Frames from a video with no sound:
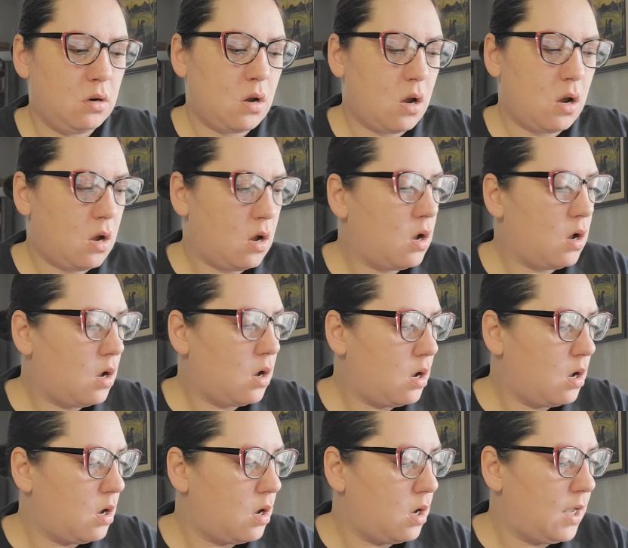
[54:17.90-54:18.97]

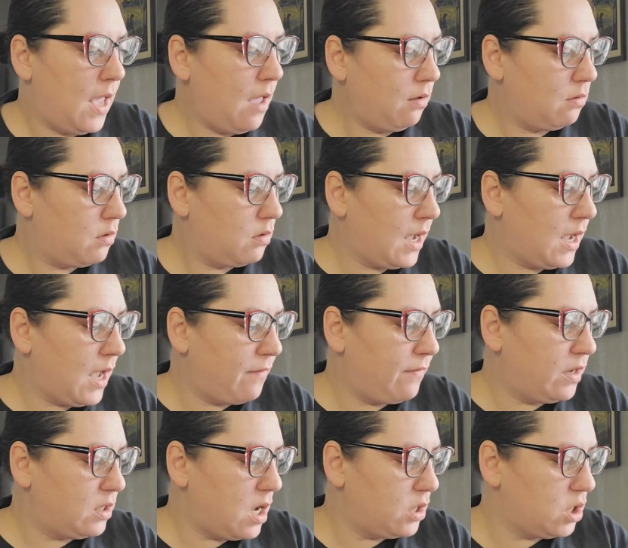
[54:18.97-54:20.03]
Uh, yeah, I got
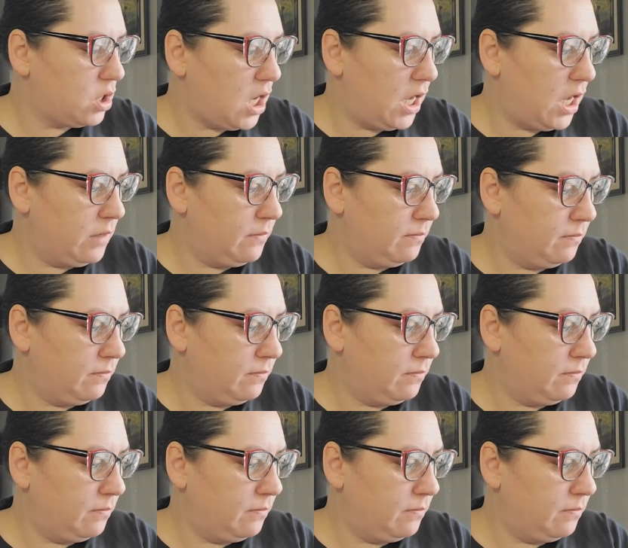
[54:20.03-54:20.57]
vintage chain.